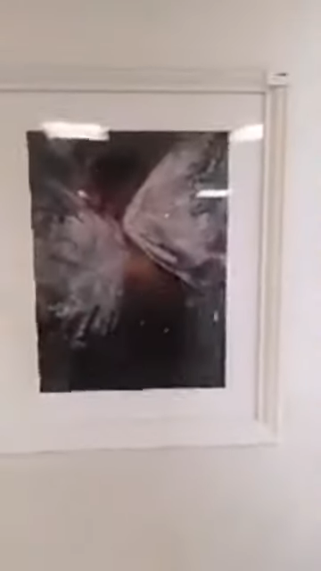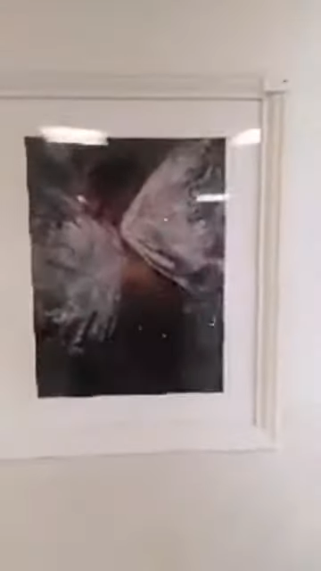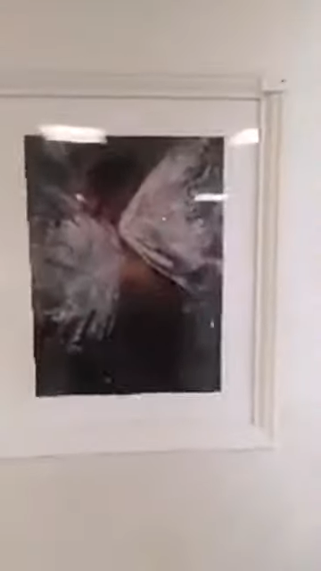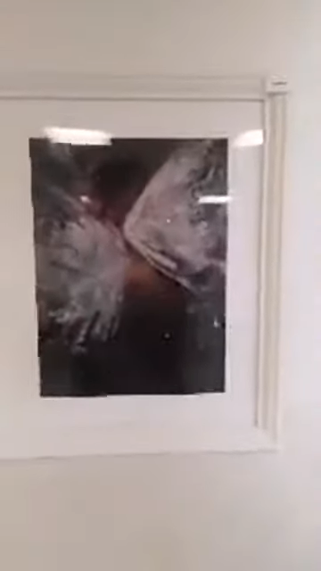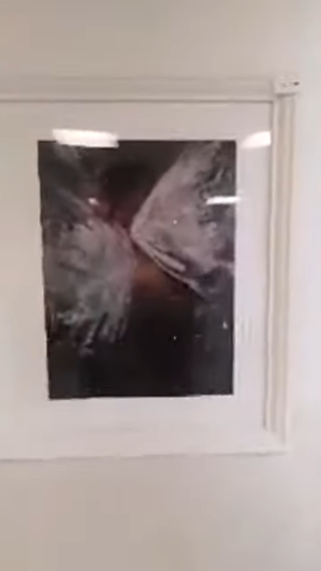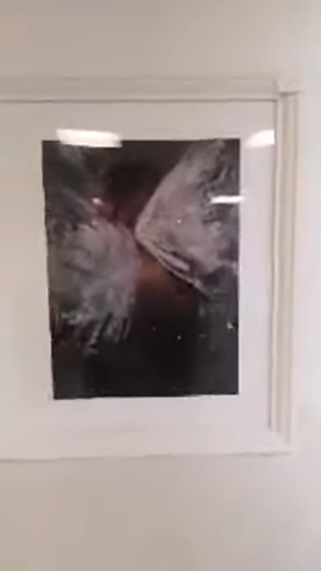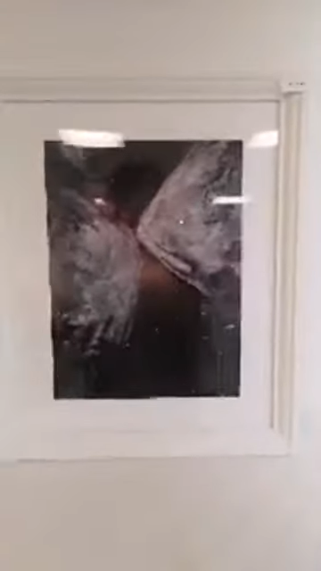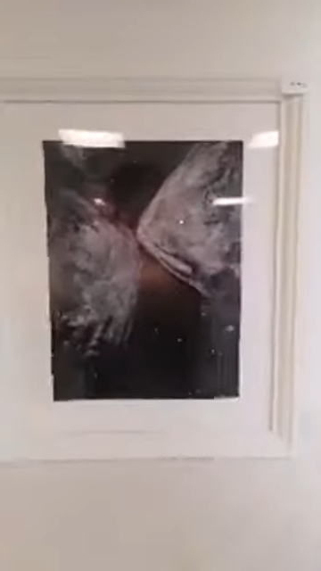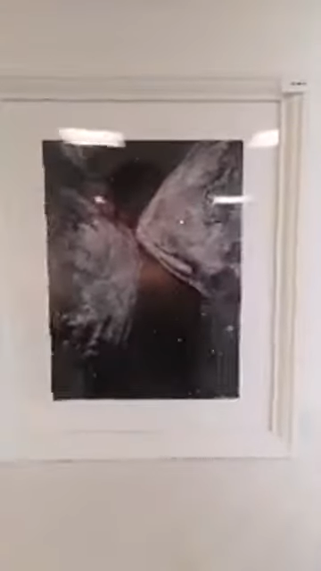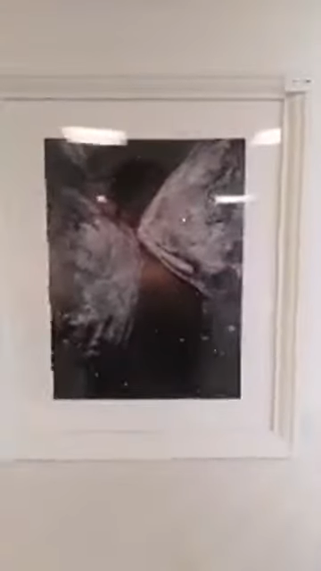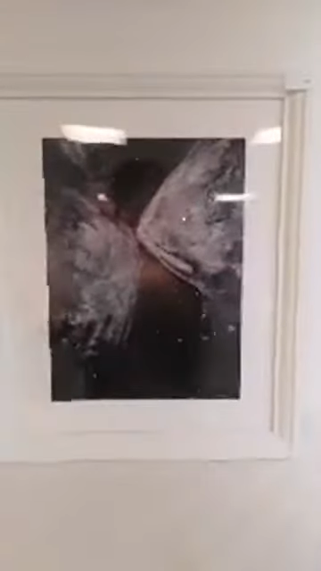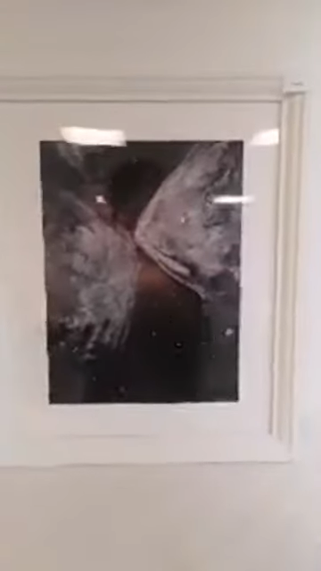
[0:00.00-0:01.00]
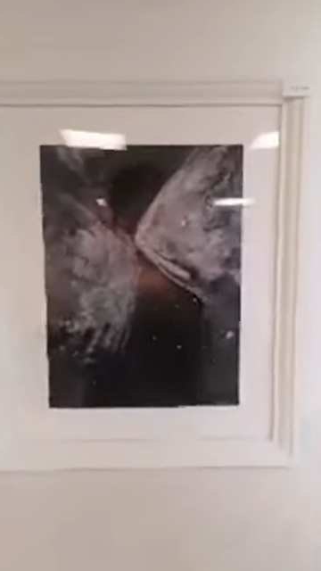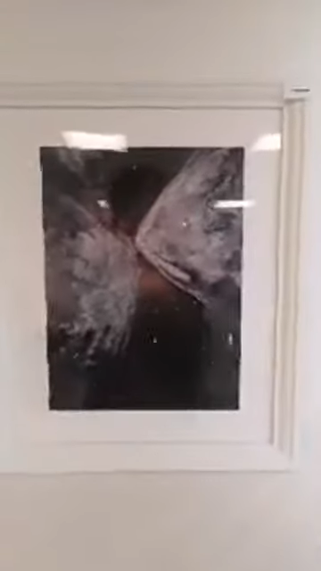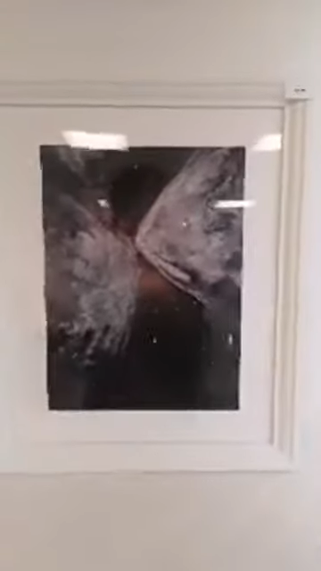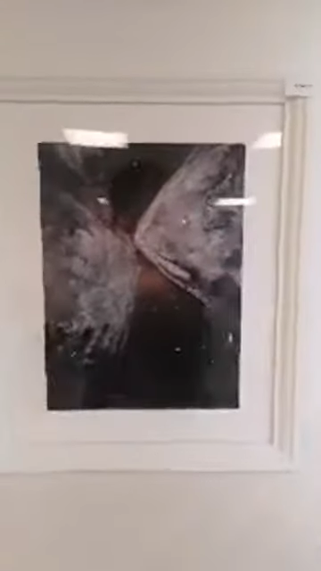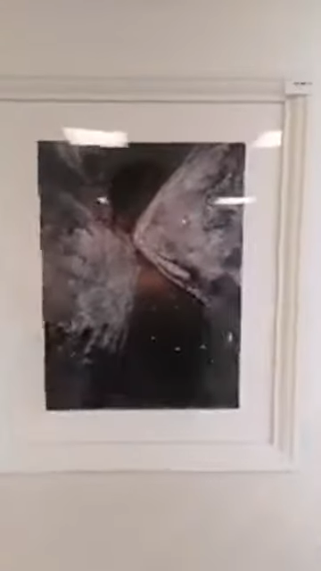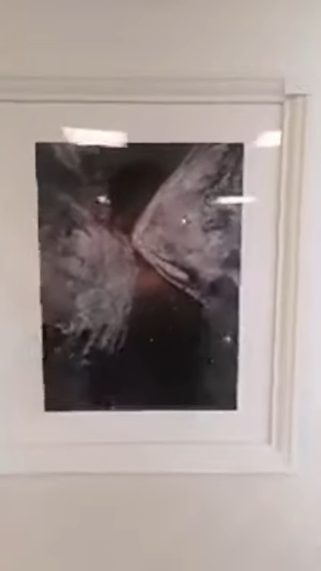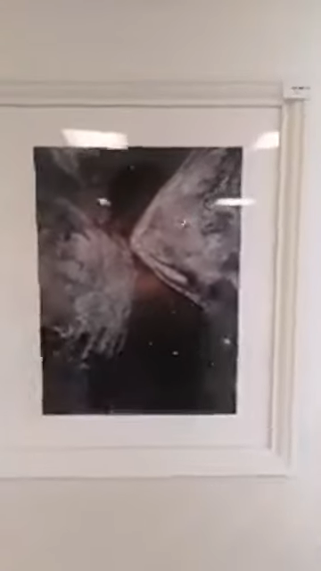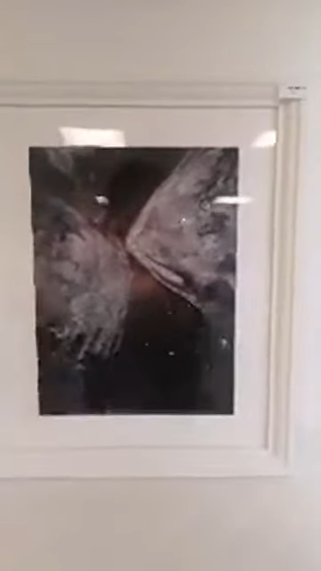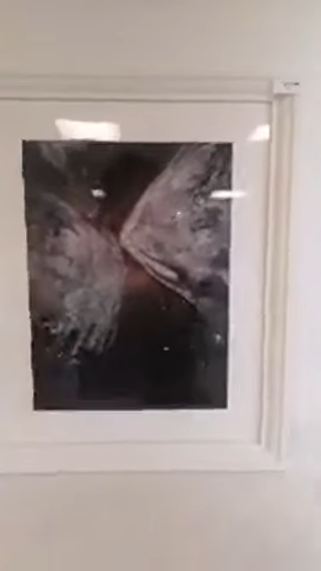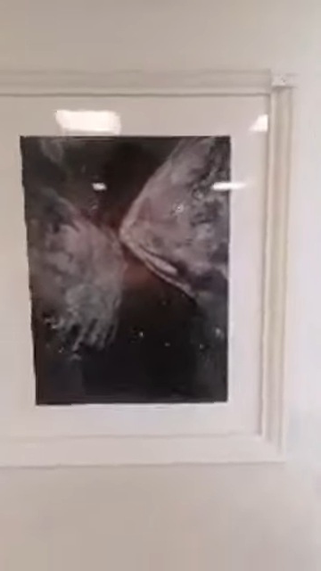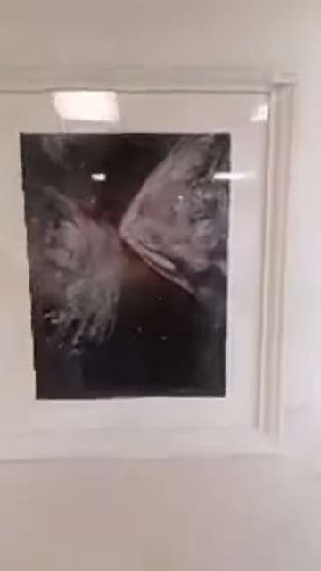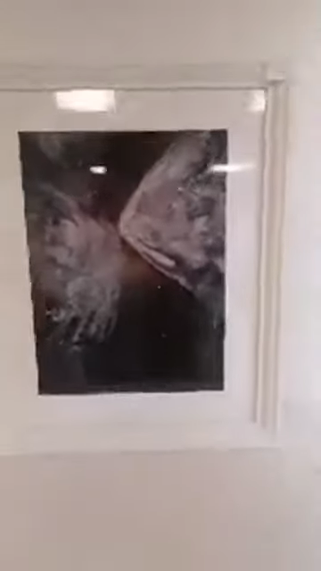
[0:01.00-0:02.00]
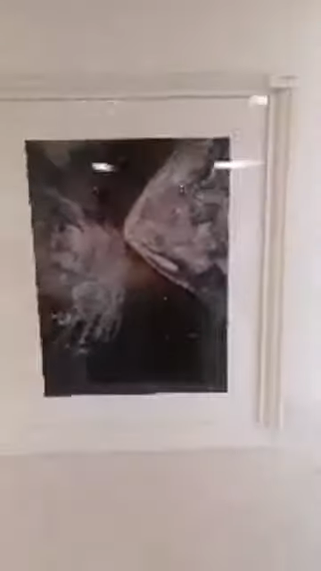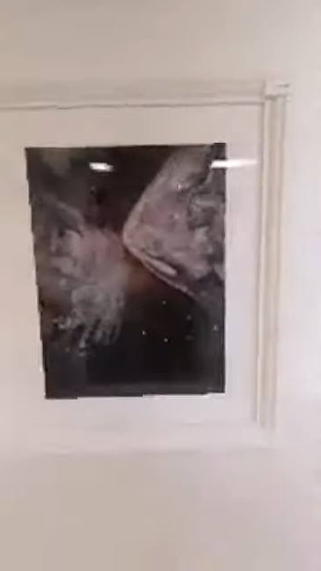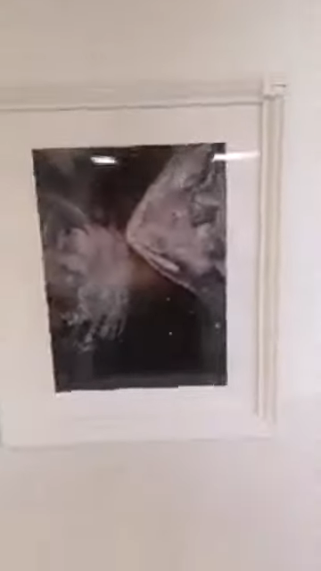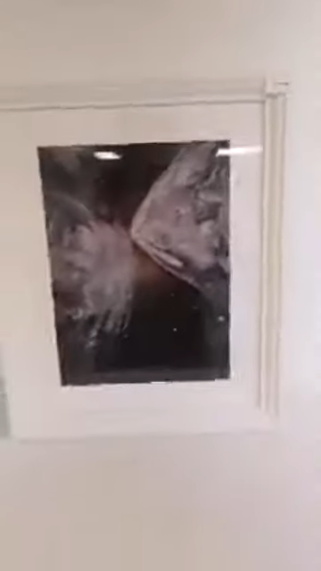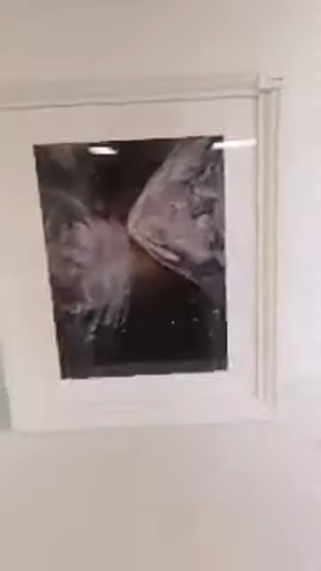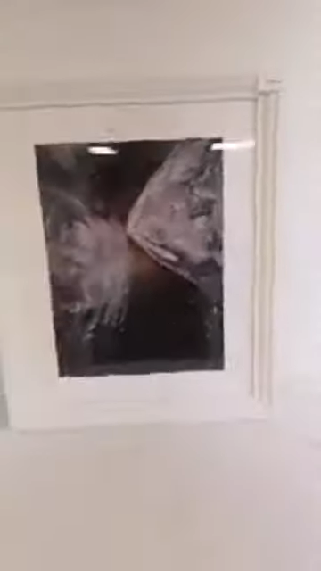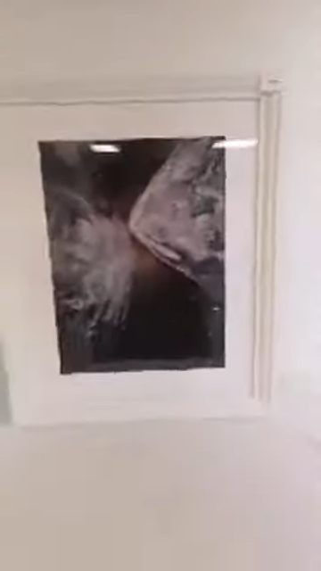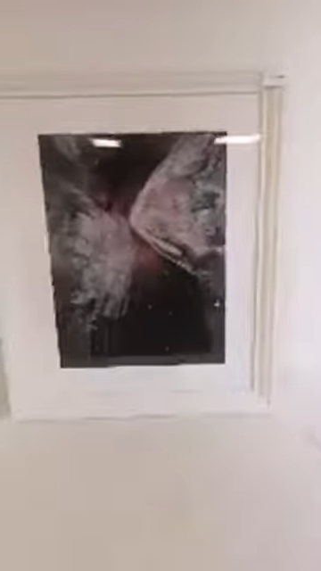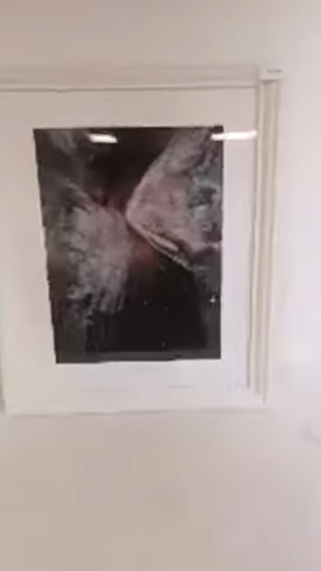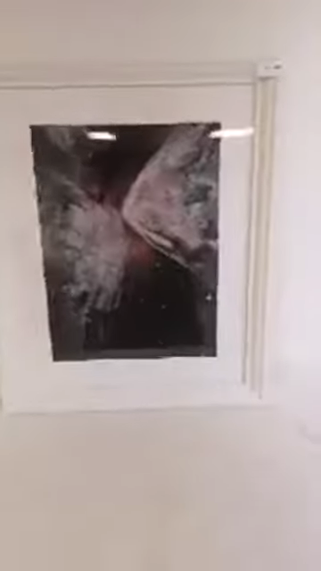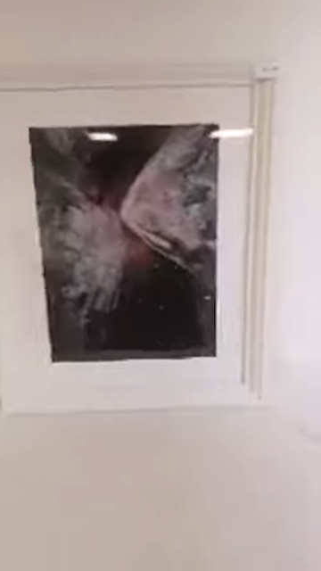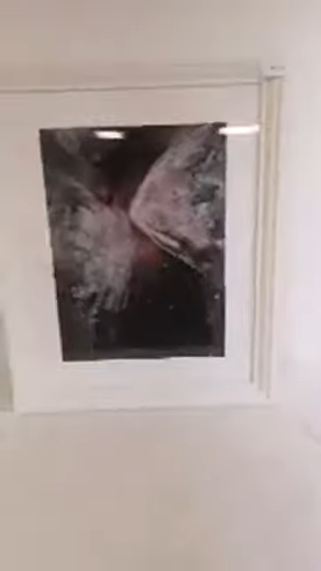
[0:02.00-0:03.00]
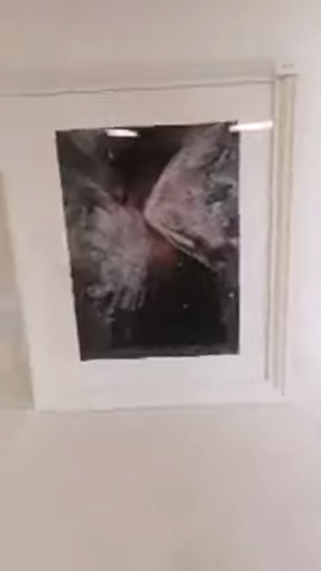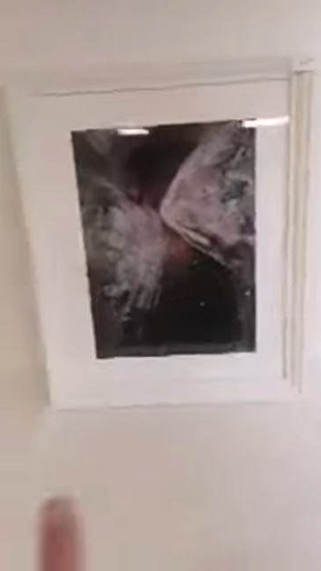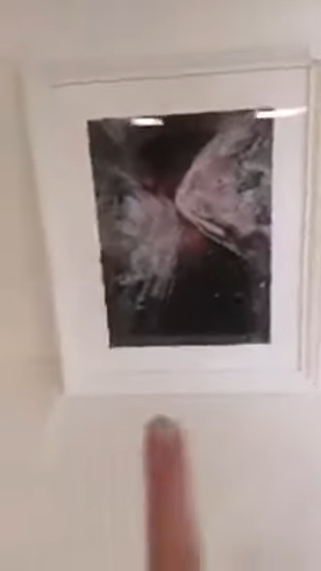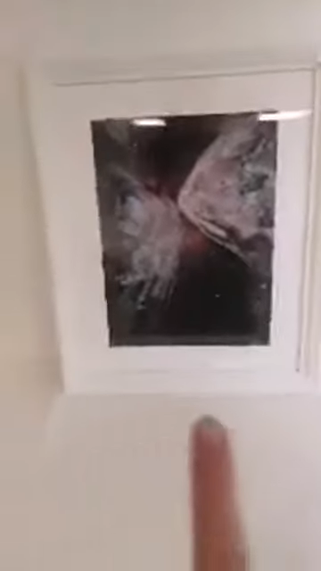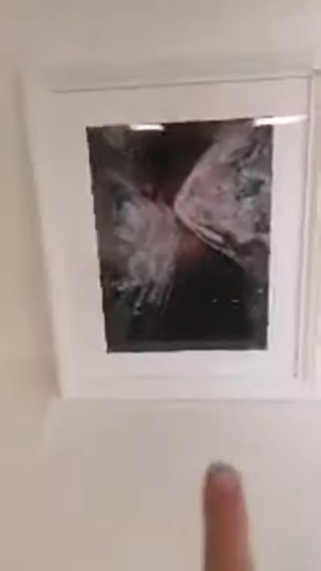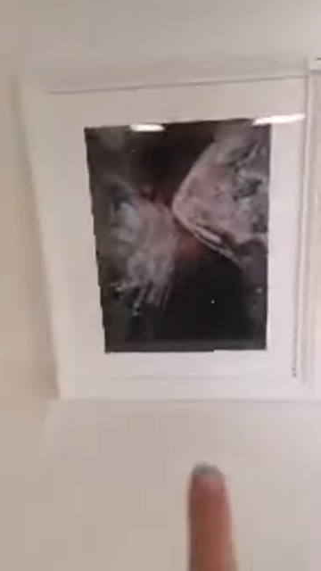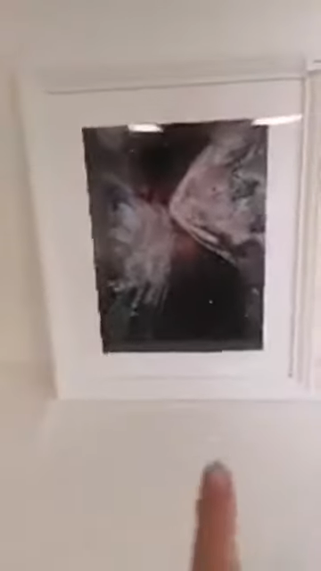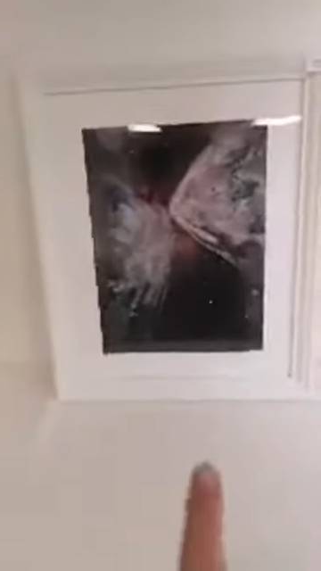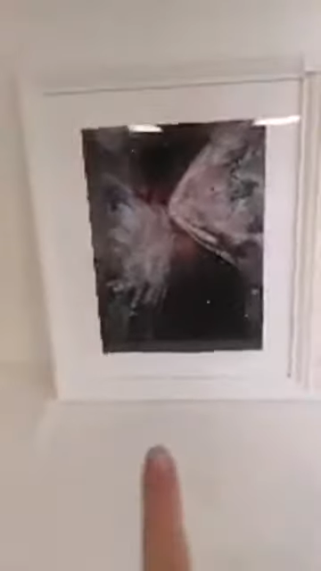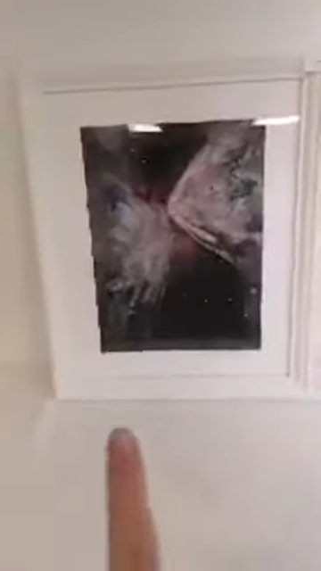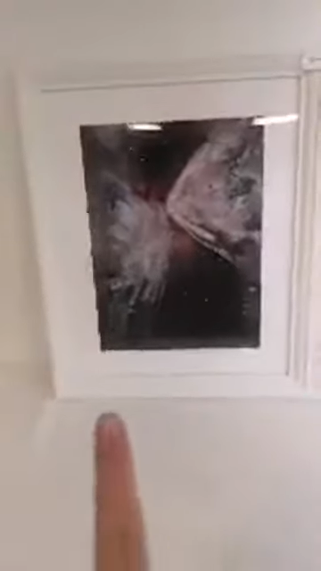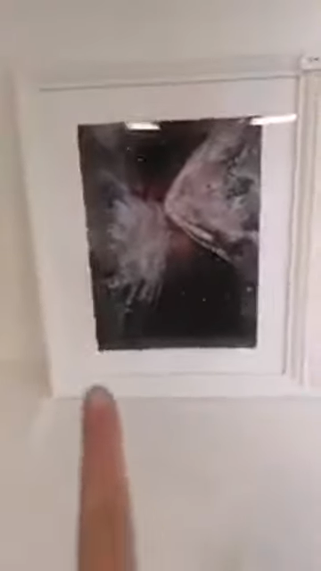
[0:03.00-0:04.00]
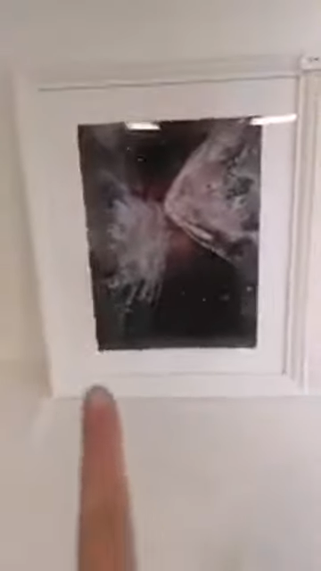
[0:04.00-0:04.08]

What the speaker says: (no speaker visible)